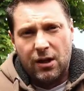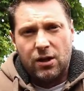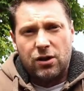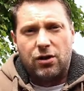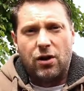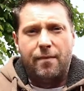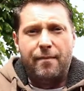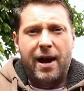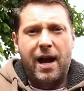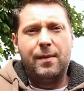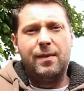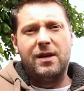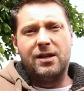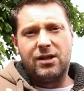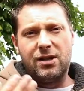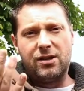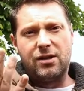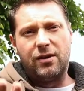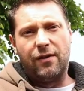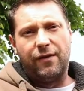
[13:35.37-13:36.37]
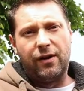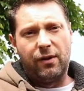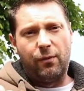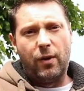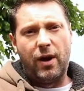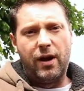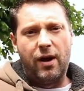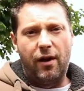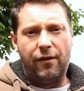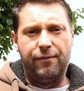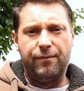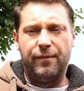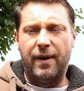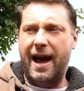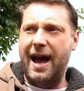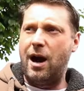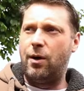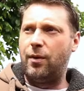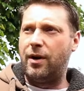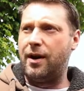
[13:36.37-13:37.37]
So maybe this is something when I'm
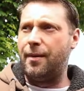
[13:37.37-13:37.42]
out